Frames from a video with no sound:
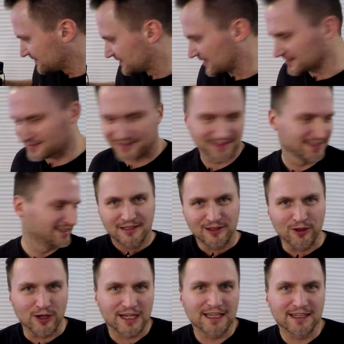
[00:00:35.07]
Yes.
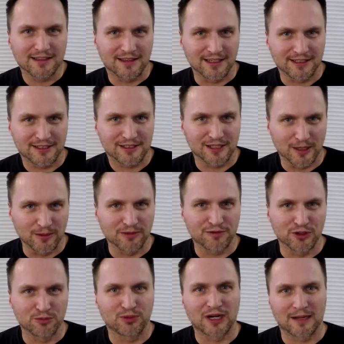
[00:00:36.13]
Looking at this, some of
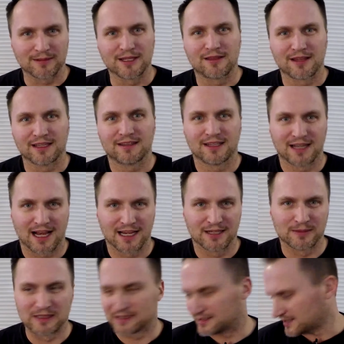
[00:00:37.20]
you probably think that I
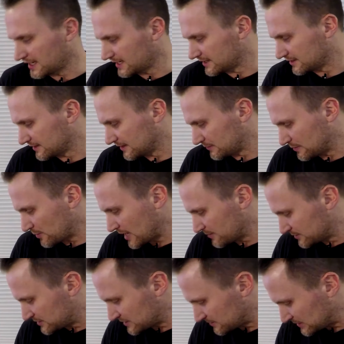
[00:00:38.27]
am insane. Why
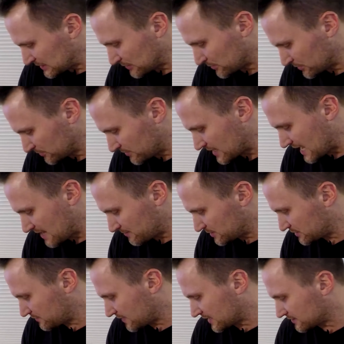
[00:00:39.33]
would somebody order that
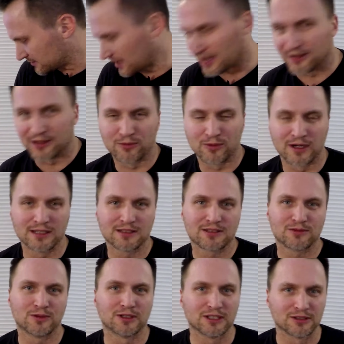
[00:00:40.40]
much vinyl all at
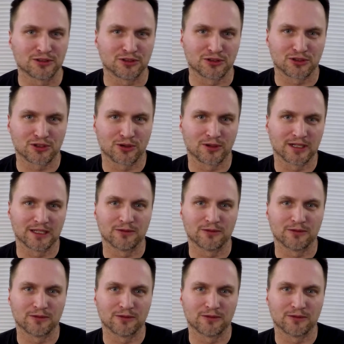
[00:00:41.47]
once? Well, here's the story.